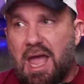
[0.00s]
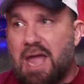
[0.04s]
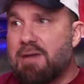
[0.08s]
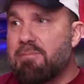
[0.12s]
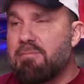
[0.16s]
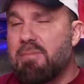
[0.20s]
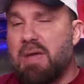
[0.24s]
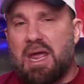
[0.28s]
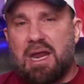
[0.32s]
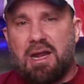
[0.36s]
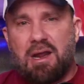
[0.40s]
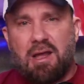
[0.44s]

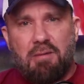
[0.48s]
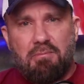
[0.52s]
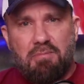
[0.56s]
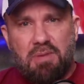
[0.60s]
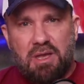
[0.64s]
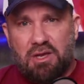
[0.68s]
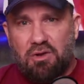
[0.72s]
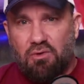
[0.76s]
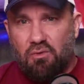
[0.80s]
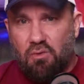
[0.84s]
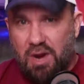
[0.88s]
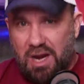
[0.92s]
and made a
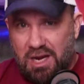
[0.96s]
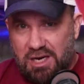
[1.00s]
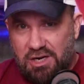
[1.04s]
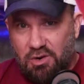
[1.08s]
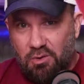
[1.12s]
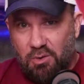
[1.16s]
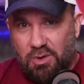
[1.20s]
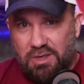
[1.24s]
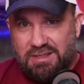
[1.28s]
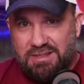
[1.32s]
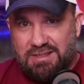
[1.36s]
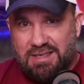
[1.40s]
big
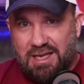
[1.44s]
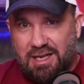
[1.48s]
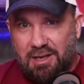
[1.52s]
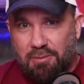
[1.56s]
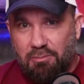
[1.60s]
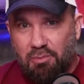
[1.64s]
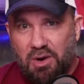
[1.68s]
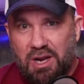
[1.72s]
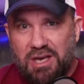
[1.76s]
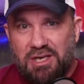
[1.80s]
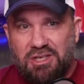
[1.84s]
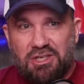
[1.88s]
grandiose
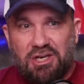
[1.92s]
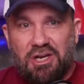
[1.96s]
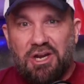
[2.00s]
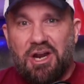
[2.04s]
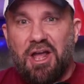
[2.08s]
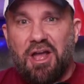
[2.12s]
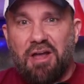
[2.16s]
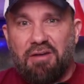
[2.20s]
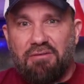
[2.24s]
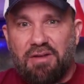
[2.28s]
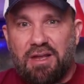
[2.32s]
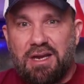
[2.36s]

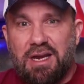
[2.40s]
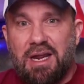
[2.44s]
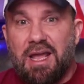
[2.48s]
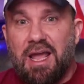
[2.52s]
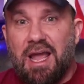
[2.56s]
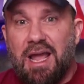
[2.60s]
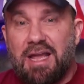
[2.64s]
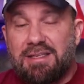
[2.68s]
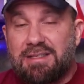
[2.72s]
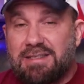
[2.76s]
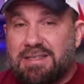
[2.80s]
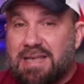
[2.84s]
celebration of it
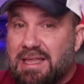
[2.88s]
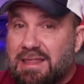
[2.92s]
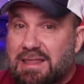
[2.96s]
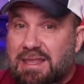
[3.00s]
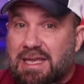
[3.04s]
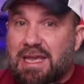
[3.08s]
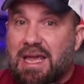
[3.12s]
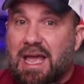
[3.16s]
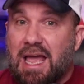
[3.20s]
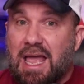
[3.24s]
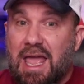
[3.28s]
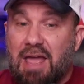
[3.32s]
and sent
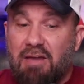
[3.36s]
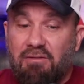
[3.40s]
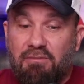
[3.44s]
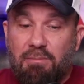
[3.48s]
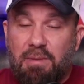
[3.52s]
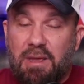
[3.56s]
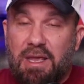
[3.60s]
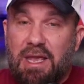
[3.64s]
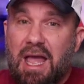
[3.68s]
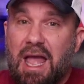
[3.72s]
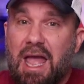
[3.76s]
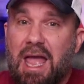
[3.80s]
the
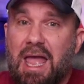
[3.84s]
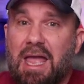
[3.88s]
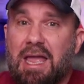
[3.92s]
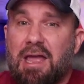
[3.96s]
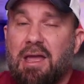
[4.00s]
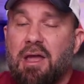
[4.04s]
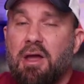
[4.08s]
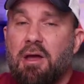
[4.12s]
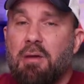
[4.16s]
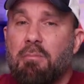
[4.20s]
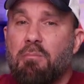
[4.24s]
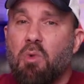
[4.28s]

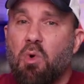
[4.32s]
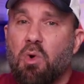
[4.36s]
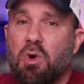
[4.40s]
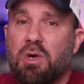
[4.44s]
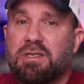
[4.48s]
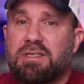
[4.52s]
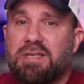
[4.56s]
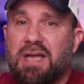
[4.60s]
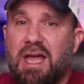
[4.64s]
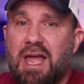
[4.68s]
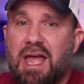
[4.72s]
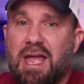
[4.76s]
FBI
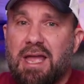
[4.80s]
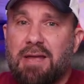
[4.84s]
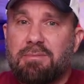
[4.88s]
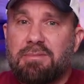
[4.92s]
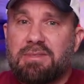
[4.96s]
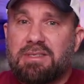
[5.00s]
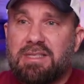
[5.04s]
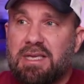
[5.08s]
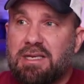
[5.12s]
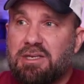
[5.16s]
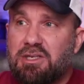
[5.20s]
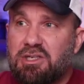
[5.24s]
more
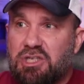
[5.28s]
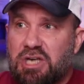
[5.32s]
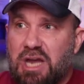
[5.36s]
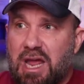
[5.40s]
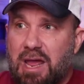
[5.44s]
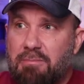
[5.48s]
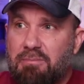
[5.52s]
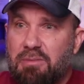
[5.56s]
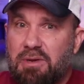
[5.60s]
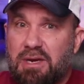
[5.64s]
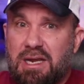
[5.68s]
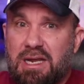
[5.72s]
times than
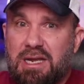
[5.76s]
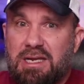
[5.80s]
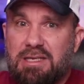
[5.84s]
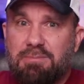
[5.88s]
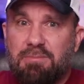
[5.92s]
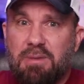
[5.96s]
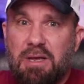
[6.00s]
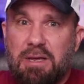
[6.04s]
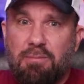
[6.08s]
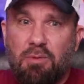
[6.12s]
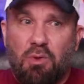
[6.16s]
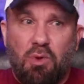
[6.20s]

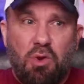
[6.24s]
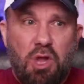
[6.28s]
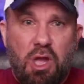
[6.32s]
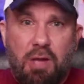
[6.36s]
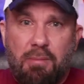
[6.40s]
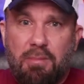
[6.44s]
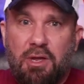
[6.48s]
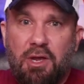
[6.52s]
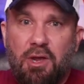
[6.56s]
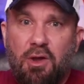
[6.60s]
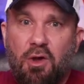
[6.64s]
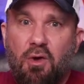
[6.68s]
Japanese people
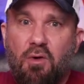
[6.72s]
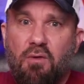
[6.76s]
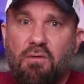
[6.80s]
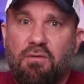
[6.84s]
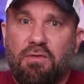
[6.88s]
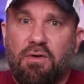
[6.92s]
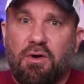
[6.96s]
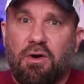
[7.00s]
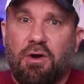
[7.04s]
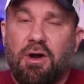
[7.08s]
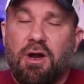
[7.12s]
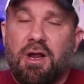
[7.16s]
coming
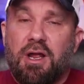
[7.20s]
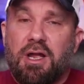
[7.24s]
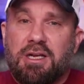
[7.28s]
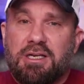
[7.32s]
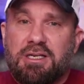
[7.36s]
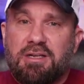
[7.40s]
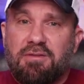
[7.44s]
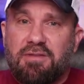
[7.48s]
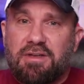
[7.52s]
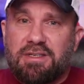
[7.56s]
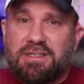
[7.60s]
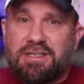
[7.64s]
over
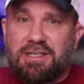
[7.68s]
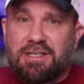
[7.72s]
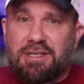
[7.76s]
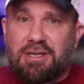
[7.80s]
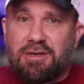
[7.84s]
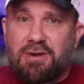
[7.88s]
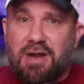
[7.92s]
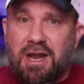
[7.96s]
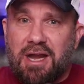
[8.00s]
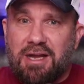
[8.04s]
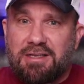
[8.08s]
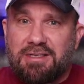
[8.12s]
to visit
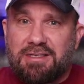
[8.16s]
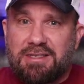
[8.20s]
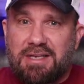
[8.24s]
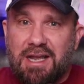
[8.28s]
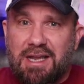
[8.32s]
the United